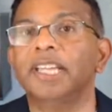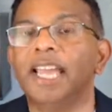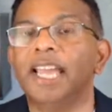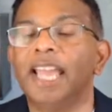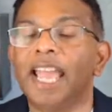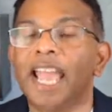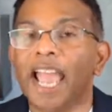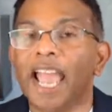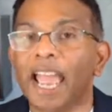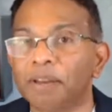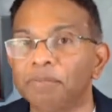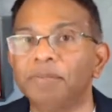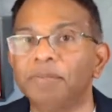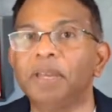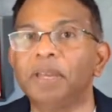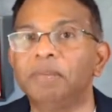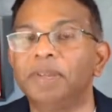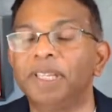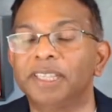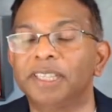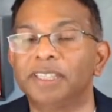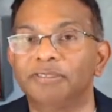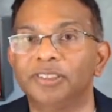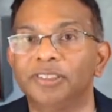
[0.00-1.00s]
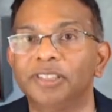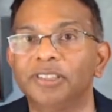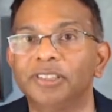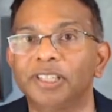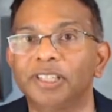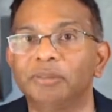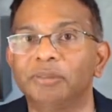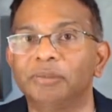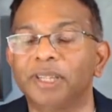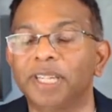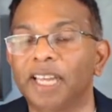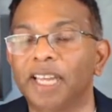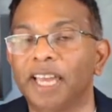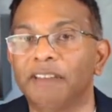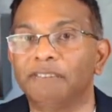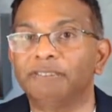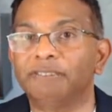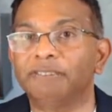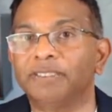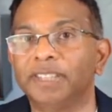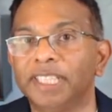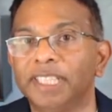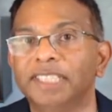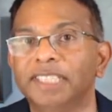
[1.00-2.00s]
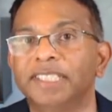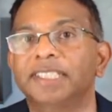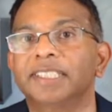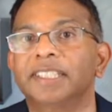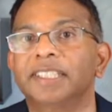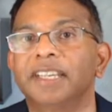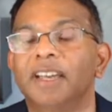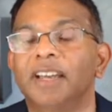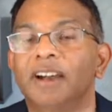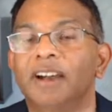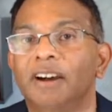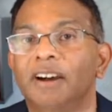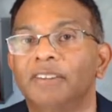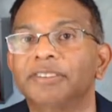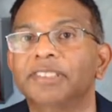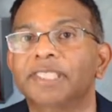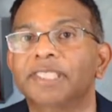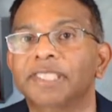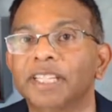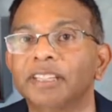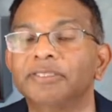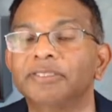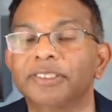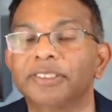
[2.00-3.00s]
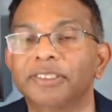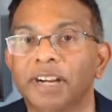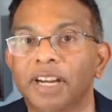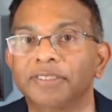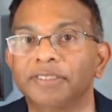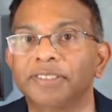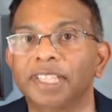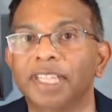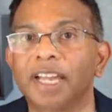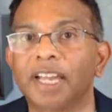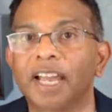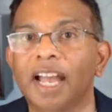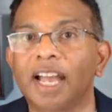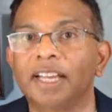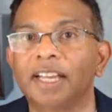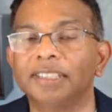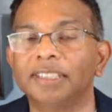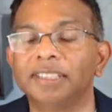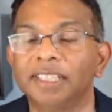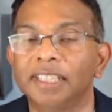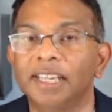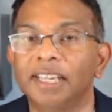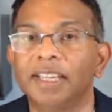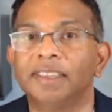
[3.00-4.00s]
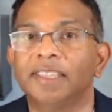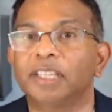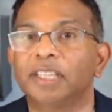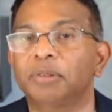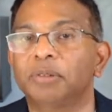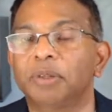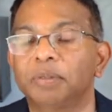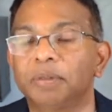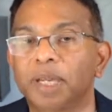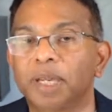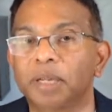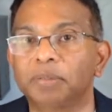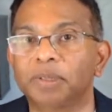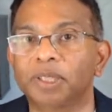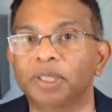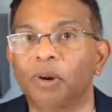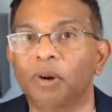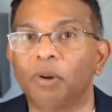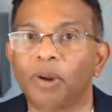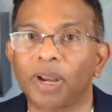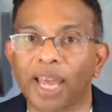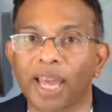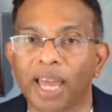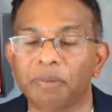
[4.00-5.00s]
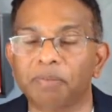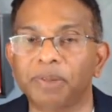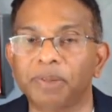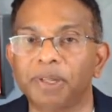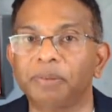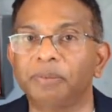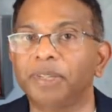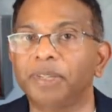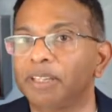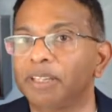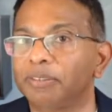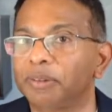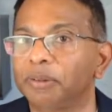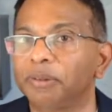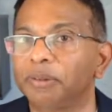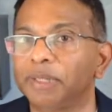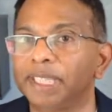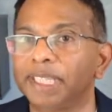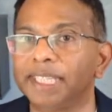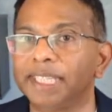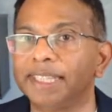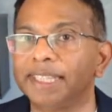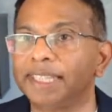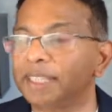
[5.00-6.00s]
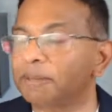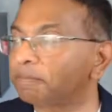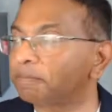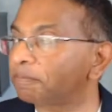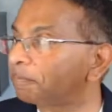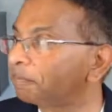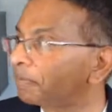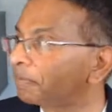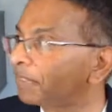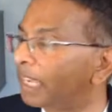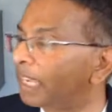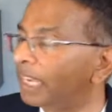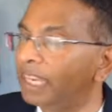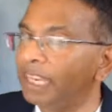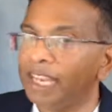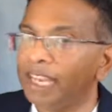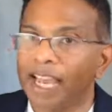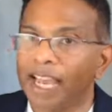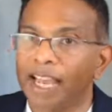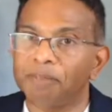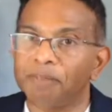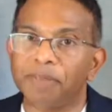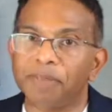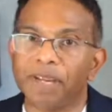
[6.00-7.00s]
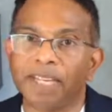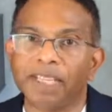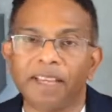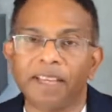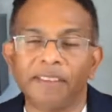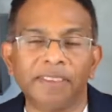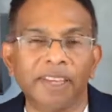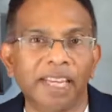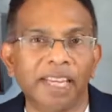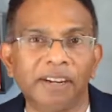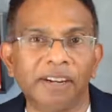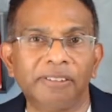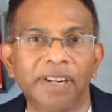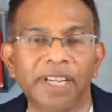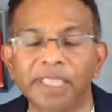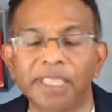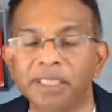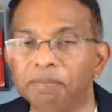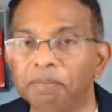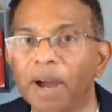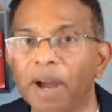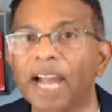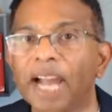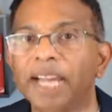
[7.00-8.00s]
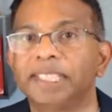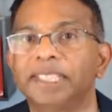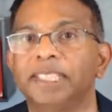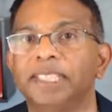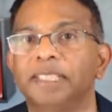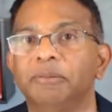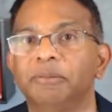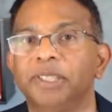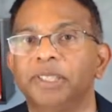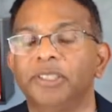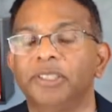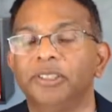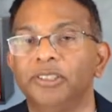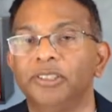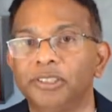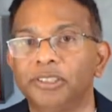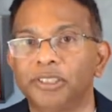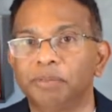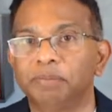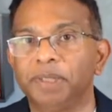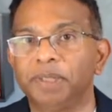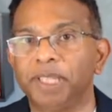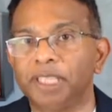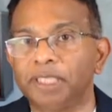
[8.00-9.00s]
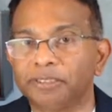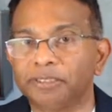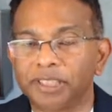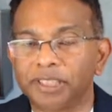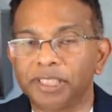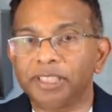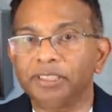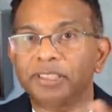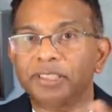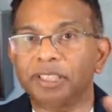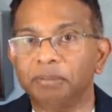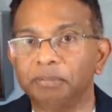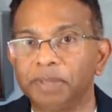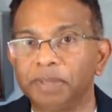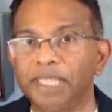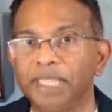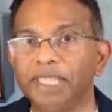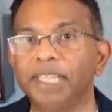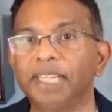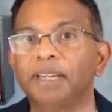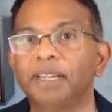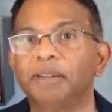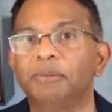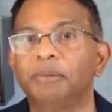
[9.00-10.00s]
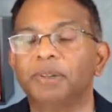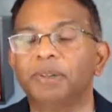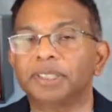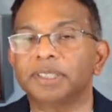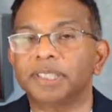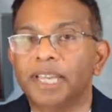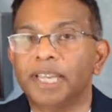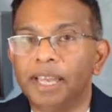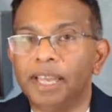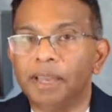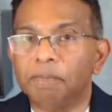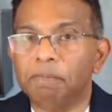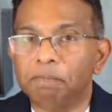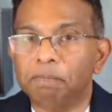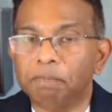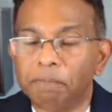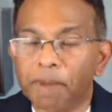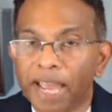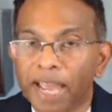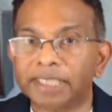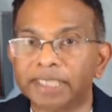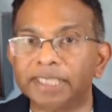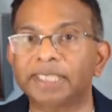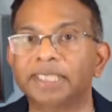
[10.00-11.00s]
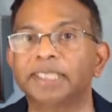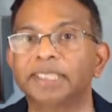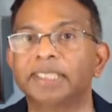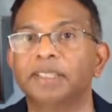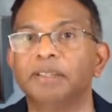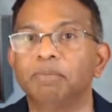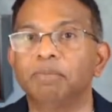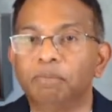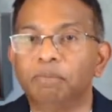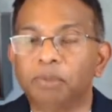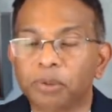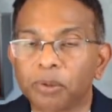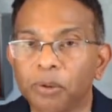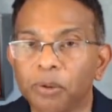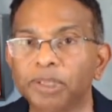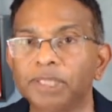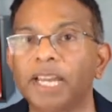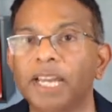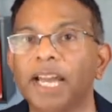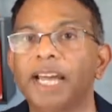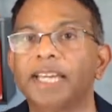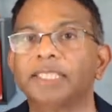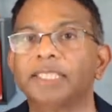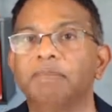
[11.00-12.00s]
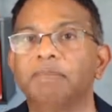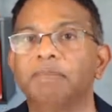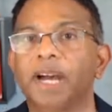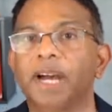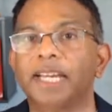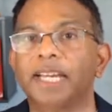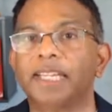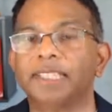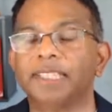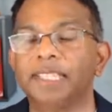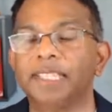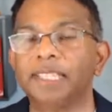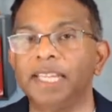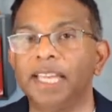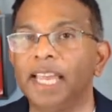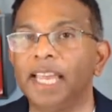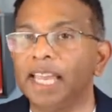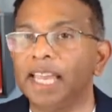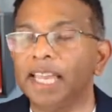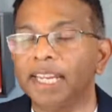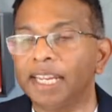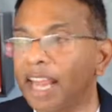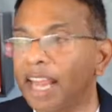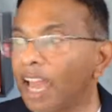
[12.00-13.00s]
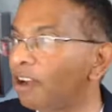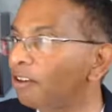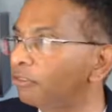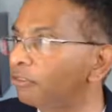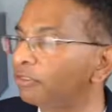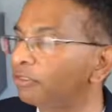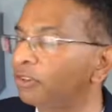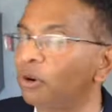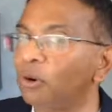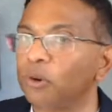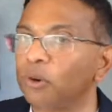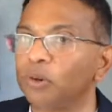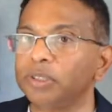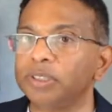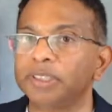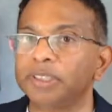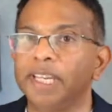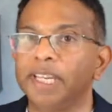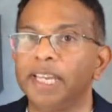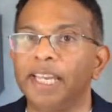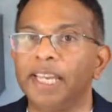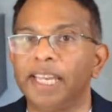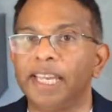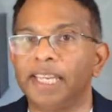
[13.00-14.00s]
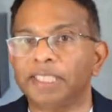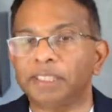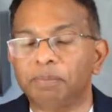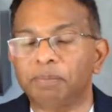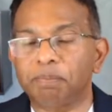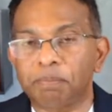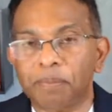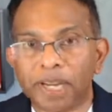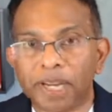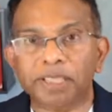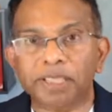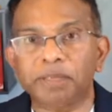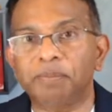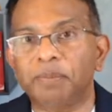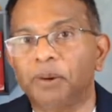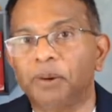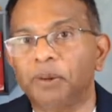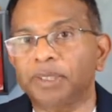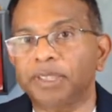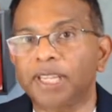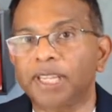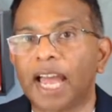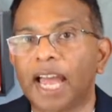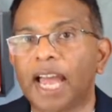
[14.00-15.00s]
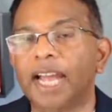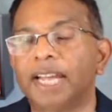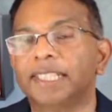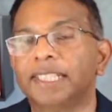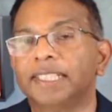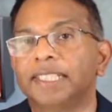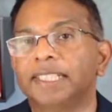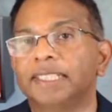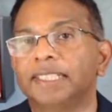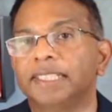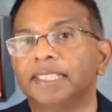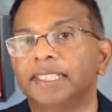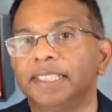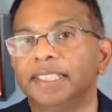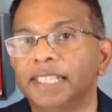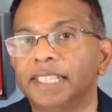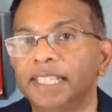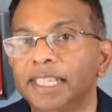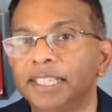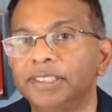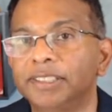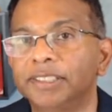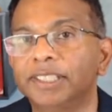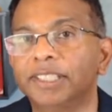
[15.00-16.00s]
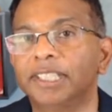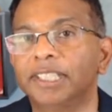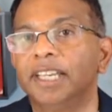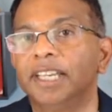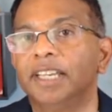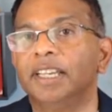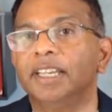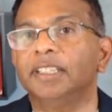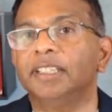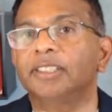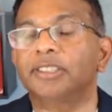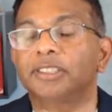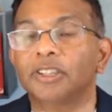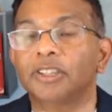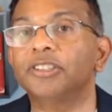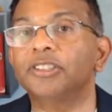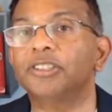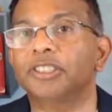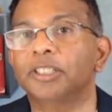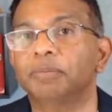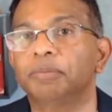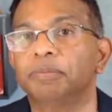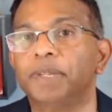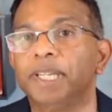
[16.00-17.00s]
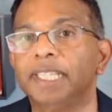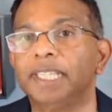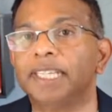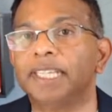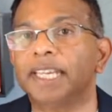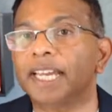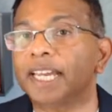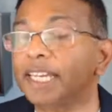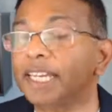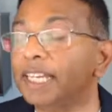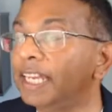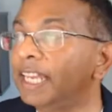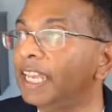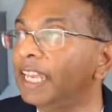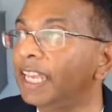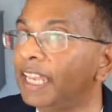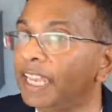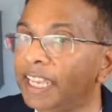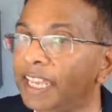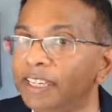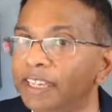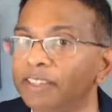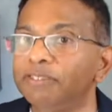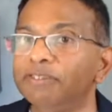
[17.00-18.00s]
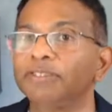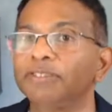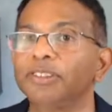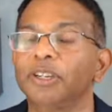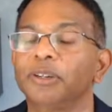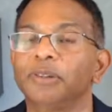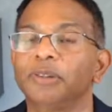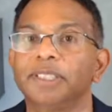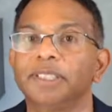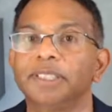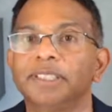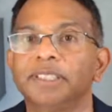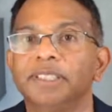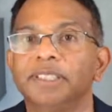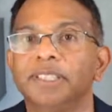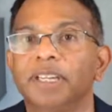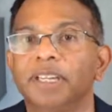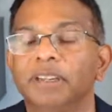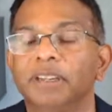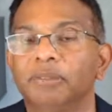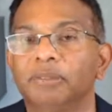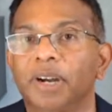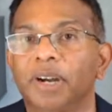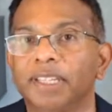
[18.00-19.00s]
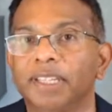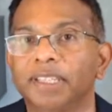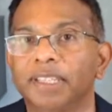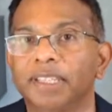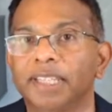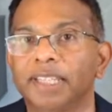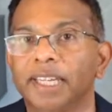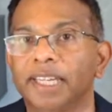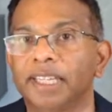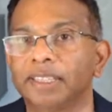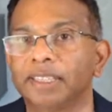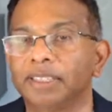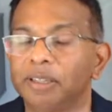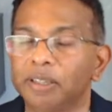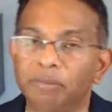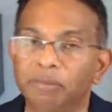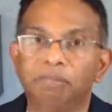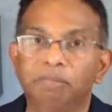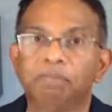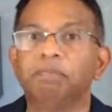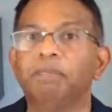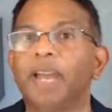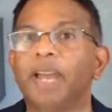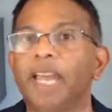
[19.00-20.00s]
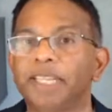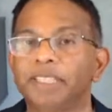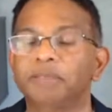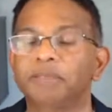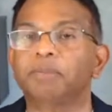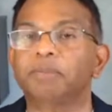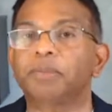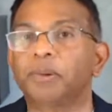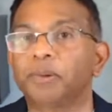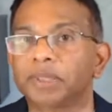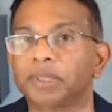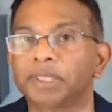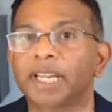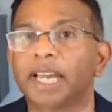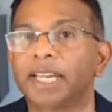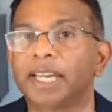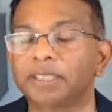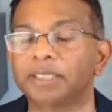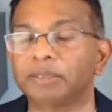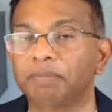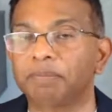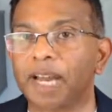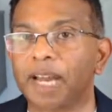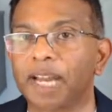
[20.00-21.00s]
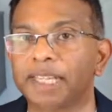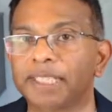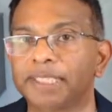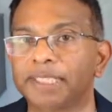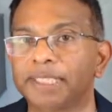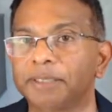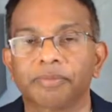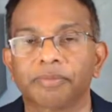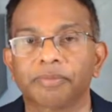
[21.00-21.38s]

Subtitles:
and maybe in the future we'll have fleets of self-driving cars that we'll be able to call up whenever we need them. Another area is marketing, which used to be traditional media was mass broadcast marketing. Now, of course, it's much more targeted, niched social media influence rather than mass broadcast marketing.